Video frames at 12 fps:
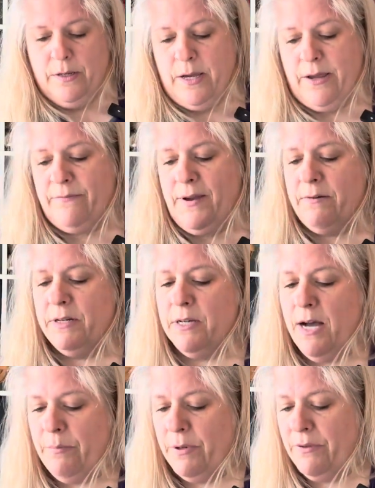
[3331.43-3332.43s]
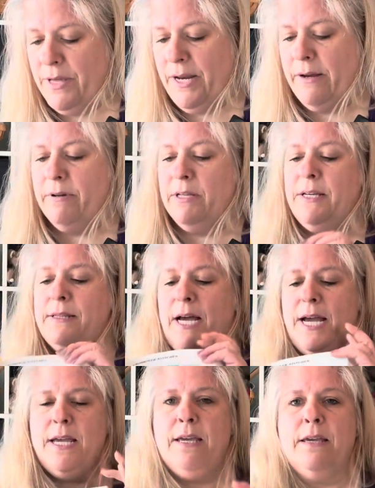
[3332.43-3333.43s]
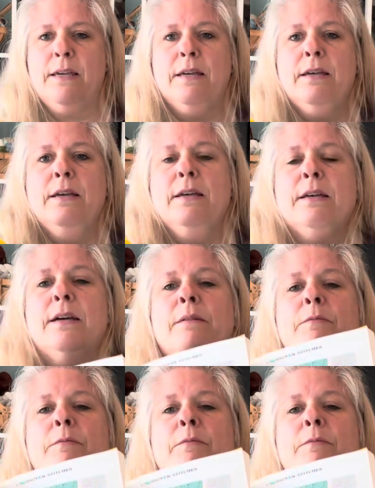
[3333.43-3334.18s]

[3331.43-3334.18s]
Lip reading: I found a couple that I really like. I'm